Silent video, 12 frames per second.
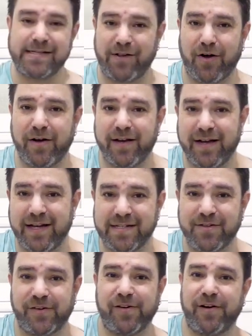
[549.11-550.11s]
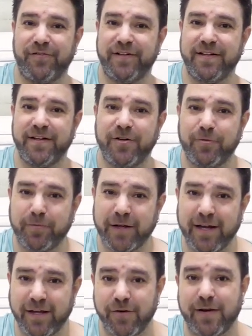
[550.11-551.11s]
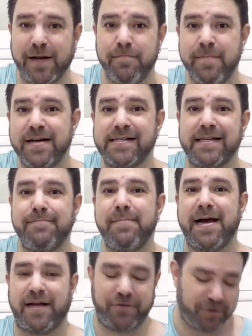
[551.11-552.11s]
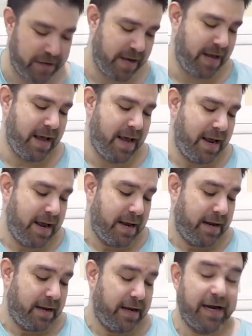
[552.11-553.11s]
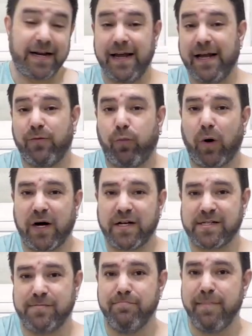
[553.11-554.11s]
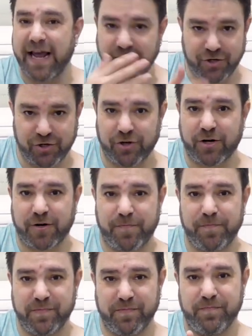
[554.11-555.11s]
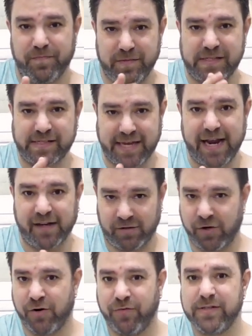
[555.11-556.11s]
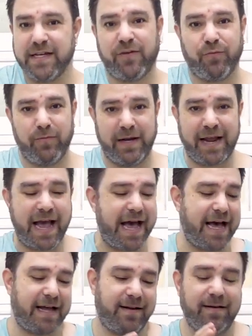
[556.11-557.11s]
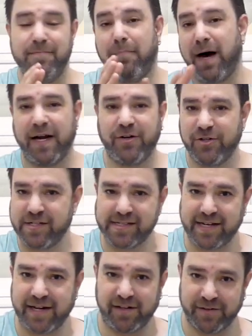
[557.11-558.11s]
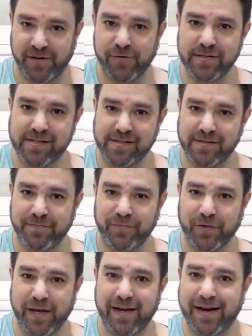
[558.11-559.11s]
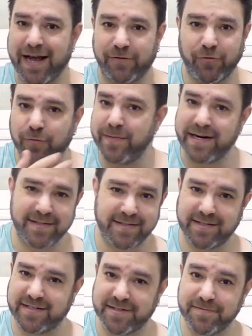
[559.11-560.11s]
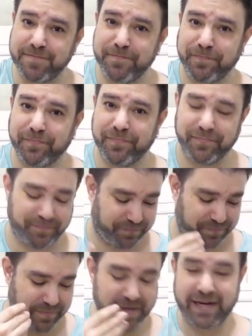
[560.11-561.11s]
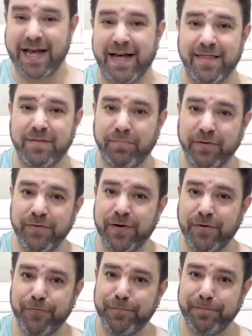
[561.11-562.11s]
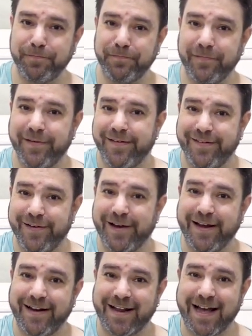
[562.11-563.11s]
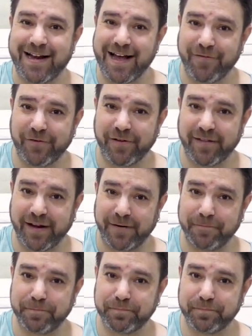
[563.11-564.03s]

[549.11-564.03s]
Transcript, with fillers: As long as you're confident in your playing, you can mix and match. It was major scale notes. It had minor scale notes. Okay? It had chromaticism. It had the blue note. Okay? It had everything.